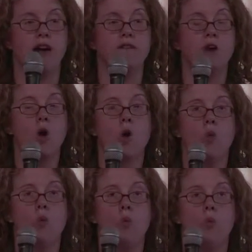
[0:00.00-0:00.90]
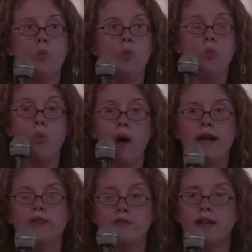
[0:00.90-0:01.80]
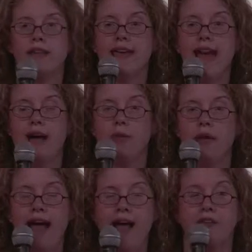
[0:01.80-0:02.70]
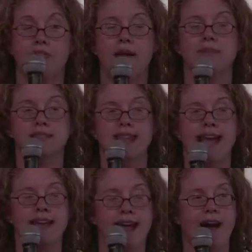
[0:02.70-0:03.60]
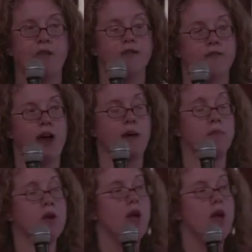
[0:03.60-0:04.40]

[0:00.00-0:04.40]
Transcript: of what really has them stand out from